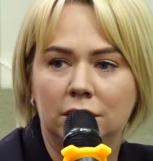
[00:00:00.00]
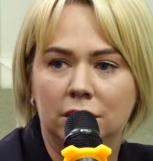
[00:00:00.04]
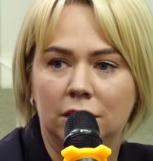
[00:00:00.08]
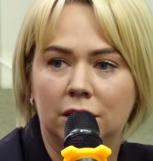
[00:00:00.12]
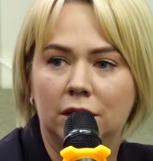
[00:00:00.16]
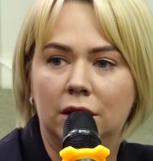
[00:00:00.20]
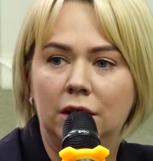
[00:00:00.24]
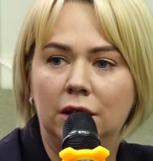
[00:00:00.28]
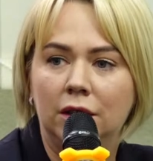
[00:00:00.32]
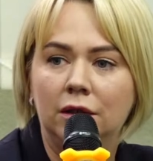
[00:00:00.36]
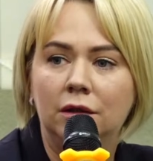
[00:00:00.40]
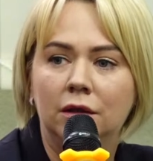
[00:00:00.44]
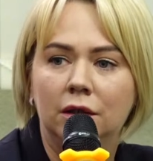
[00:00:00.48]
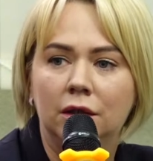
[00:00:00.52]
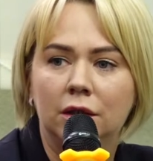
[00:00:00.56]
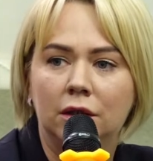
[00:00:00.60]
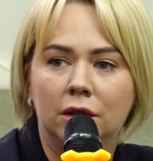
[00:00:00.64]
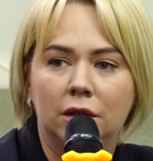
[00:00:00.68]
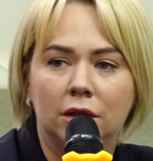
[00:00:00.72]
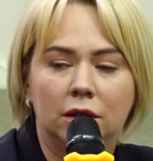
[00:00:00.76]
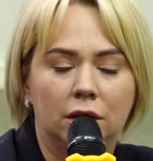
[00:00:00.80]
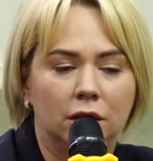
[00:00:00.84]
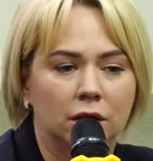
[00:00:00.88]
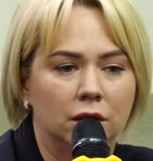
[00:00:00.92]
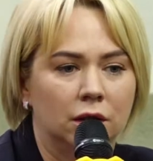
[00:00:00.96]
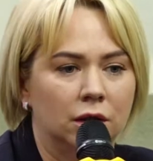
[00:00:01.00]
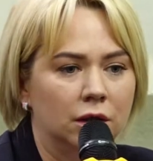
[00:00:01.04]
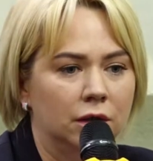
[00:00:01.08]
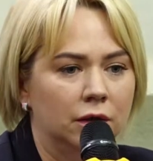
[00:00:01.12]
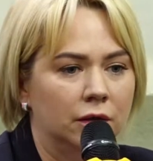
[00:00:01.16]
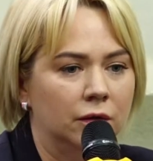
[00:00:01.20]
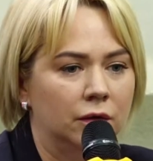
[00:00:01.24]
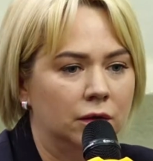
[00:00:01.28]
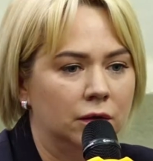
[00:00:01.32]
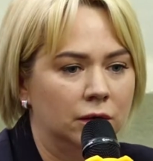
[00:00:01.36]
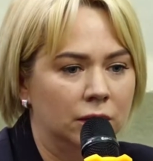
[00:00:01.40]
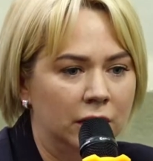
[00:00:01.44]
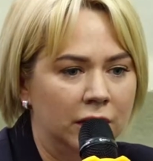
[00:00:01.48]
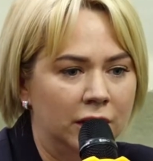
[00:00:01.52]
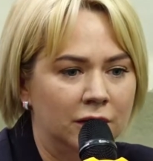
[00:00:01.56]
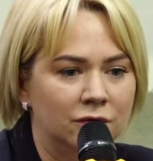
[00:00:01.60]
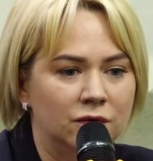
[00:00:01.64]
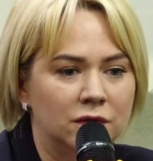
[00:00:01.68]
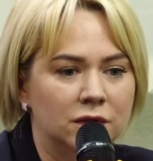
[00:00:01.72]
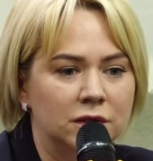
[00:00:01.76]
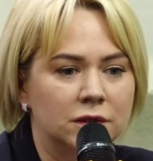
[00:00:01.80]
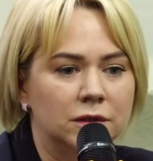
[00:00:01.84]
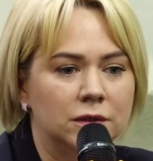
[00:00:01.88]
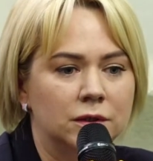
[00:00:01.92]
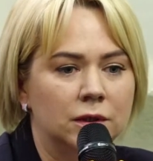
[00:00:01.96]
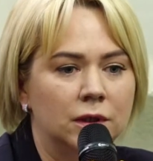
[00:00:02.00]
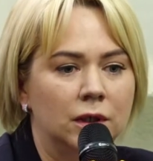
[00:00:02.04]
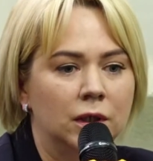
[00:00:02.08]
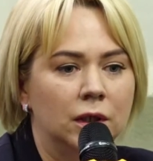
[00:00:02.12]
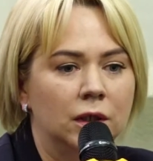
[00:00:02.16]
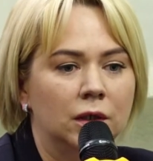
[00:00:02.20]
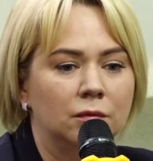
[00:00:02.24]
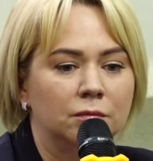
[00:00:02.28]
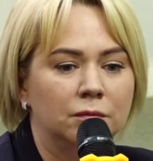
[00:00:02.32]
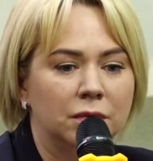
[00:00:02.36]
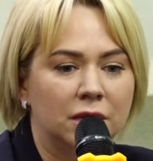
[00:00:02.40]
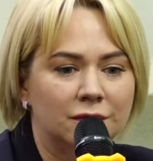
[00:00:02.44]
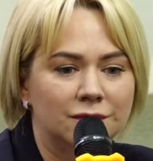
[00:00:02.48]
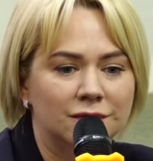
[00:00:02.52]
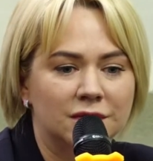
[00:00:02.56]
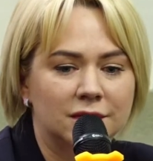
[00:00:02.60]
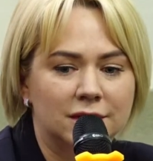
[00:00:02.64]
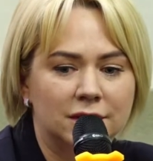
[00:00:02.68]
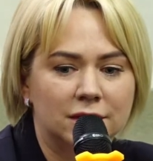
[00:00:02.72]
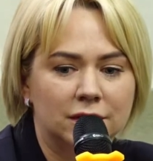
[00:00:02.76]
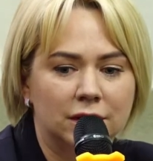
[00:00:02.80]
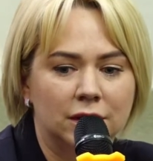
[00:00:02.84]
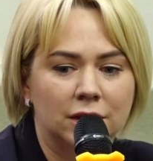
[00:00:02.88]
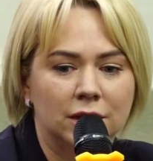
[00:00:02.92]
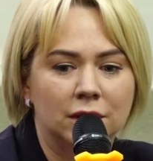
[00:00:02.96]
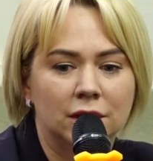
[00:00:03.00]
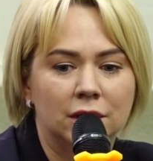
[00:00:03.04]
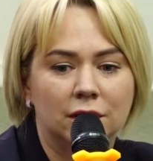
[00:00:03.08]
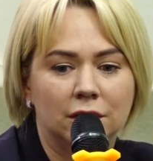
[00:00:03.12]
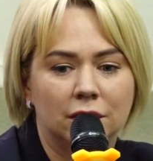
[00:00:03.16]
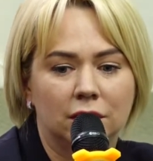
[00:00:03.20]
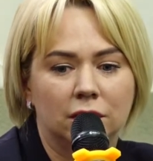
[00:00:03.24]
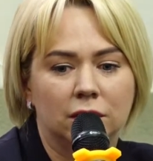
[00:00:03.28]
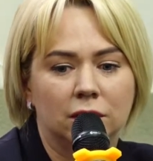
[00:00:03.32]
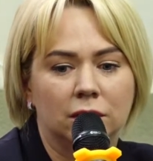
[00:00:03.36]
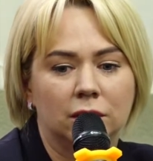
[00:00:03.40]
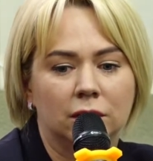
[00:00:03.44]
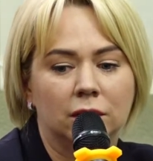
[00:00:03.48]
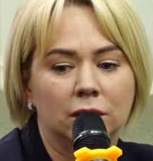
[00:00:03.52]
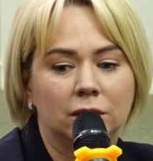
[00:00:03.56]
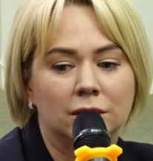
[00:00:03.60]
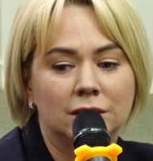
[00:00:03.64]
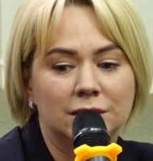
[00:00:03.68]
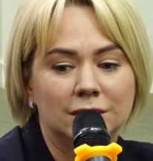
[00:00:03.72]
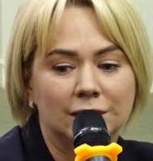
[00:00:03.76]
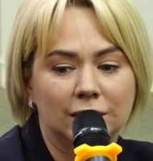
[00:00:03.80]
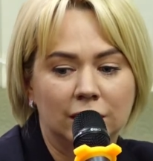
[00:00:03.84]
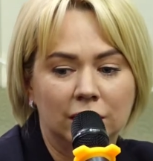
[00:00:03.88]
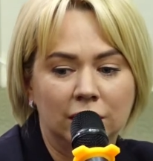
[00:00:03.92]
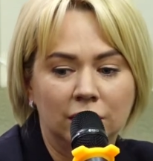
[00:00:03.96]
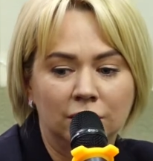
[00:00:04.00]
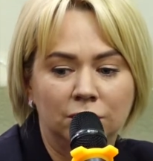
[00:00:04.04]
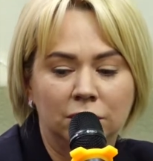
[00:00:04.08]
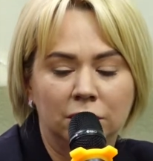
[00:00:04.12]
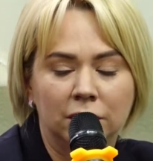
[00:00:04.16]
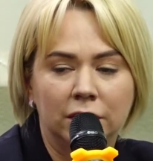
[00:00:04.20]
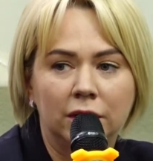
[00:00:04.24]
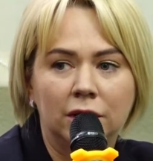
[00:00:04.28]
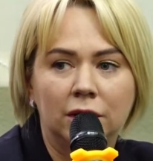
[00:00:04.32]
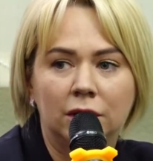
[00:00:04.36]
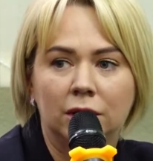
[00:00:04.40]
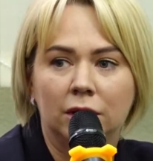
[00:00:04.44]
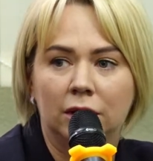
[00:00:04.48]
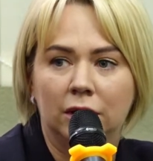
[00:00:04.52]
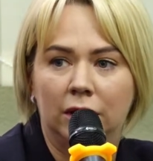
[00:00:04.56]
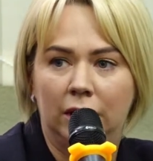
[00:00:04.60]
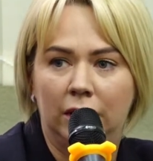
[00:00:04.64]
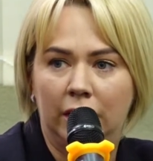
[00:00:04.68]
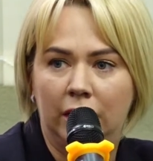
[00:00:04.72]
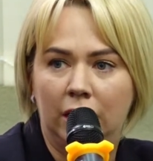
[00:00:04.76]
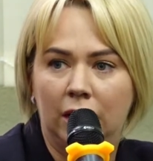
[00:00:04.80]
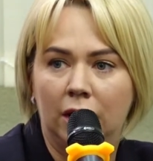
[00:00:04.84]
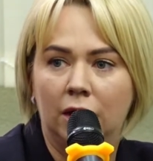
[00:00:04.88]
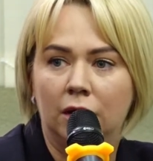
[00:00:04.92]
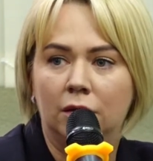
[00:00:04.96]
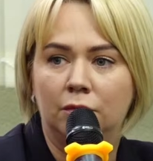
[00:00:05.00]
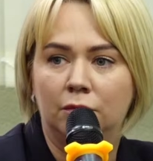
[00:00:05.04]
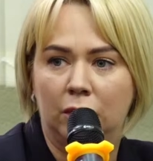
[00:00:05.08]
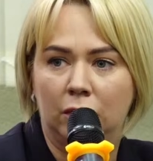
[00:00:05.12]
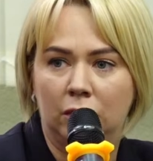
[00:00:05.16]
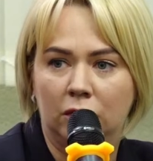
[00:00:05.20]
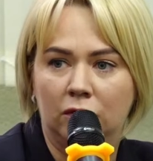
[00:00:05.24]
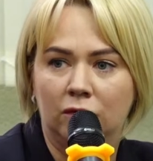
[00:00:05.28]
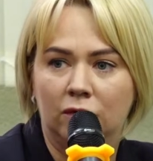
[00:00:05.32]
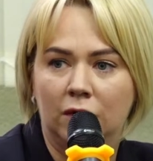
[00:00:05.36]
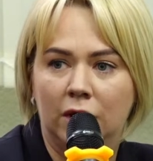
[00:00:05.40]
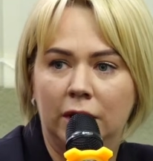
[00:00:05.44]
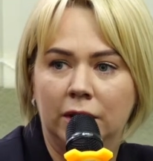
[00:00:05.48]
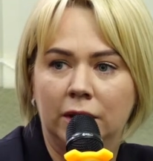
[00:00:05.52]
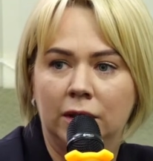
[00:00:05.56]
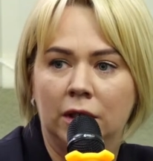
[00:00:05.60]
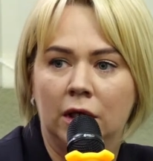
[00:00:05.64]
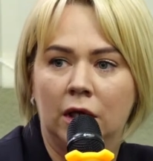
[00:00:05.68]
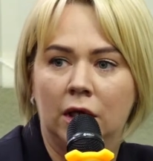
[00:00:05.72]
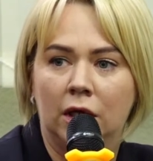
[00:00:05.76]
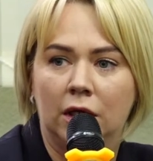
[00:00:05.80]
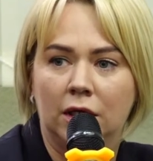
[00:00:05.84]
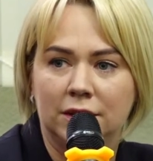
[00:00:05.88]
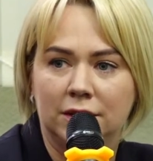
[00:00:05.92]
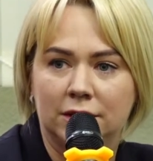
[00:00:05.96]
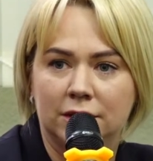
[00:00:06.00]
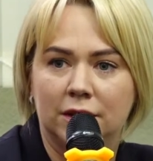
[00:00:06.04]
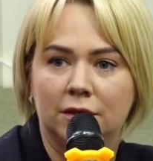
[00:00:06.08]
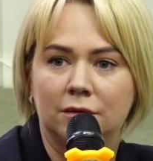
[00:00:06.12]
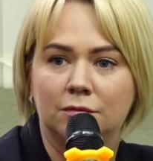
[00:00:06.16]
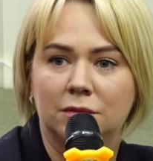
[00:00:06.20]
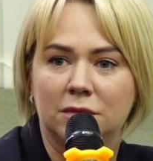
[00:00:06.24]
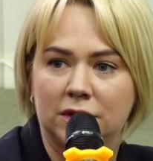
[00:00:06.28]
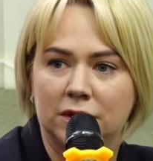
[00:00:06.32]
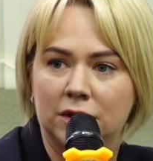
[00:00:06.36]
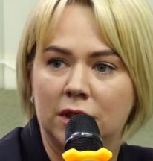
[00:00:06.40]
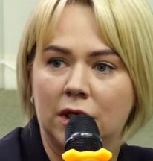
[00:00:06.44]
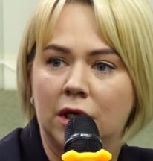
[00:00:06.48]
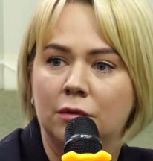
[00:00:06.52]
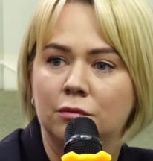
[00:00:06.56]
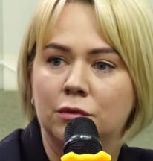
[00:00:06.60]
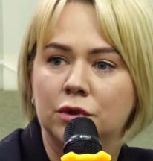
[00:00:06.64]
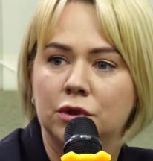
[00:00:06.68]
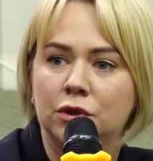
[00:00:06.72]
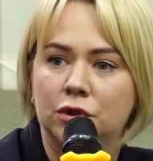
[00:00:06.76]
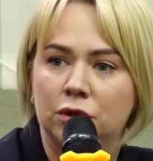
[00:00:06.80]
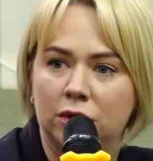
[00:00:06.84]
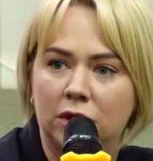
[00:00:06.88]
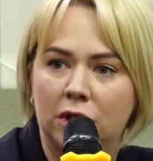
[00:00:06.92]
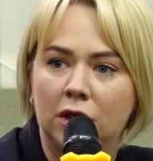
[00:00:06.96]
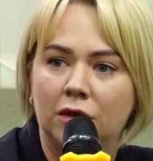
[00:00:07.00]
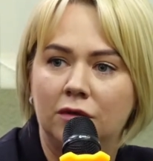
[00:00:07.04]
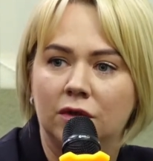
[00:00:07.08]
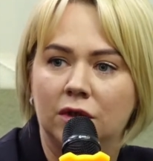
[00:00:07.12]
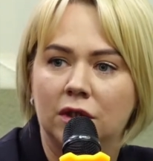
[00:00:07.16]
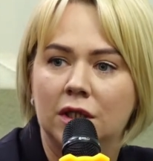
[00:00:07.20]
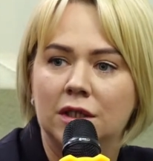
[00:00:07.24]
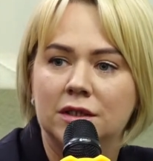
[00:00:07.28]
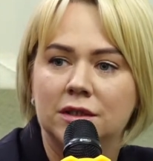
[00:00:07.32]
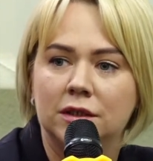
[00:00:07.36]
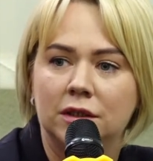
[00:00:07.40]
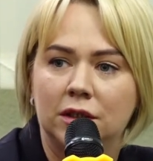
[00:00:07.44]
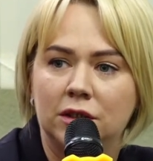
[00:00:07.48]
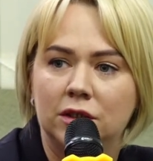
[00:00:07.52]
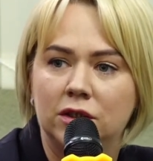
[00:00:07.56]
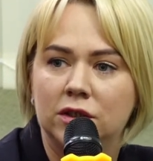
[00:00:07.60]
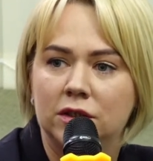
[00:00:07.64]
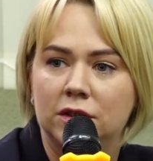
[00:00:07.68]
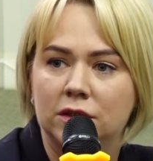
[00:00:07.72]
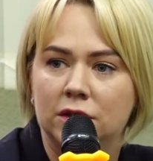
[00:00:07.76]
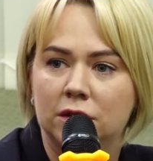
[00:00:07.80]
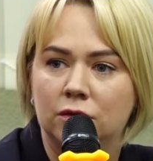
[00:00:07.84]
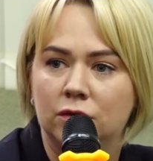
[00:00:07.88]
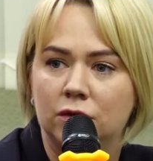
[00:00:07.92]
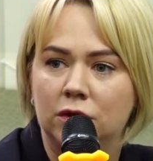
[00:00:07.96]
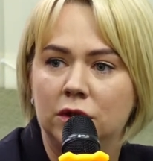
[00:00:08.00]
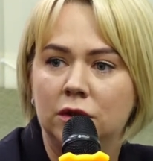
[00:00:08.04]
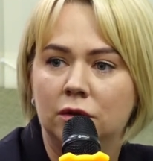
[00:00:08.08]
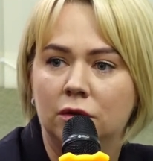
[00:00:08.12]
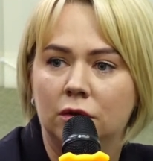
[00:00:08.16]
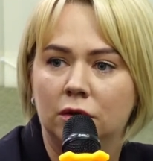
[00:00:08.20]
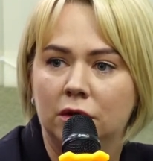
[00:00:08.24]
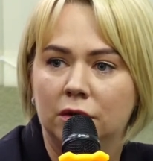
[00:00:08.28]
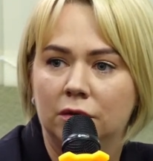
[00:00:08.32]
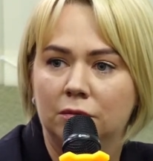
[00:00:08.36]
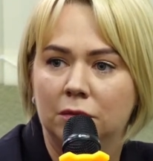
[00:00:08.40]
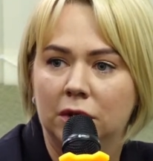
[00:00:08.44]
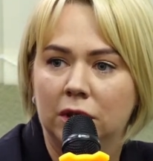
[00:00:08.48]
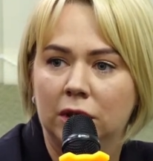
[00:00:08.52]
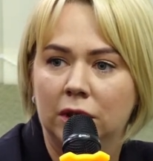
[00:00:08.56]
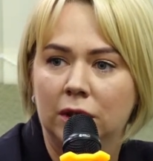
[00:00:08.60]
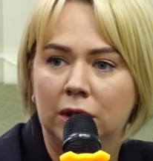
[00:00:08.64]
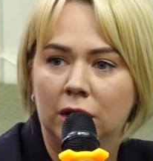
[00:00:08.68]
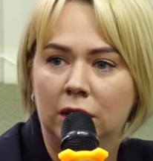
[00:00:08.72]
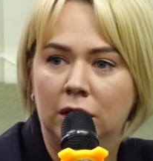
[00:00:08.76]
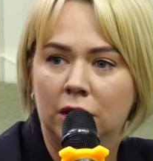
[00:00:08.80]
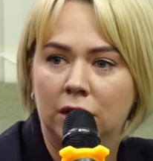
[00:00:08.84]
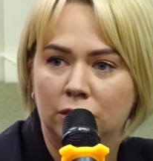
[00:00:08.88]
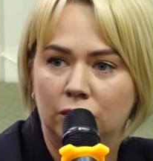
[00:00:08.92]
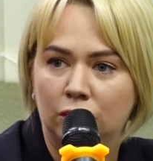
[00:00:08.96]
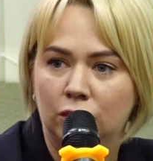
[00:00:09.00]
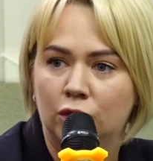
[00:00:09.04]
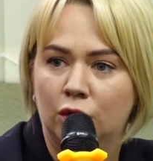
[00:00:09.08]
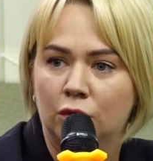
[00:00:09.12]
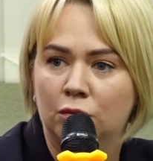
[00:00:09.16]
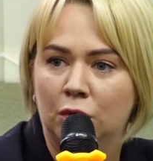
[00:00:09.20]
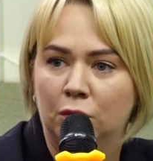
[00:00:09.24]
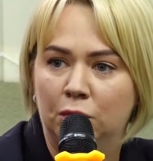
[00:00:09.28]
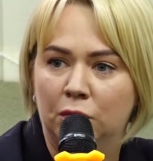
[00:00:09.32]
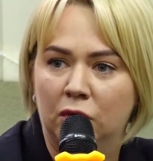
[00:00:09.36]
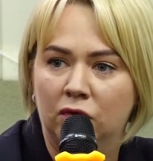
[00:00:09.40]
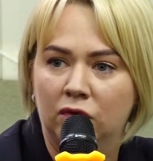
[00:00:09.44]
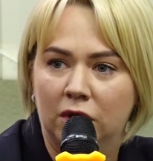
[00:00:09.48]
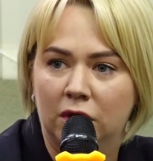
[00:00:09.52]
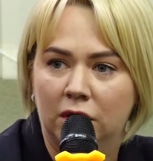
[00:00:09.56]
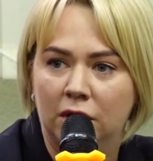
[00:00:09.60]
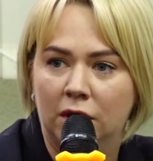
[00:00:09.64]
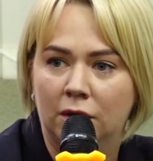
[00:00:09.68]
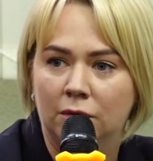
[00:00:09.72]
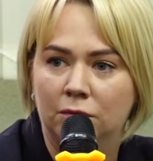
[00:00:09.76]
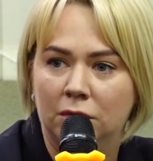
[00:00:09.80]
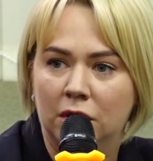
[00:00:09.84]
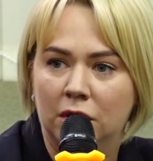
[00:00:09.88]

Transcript: means possible to find the relatives, to bring, sometimes bring the bodies to bury, because we know the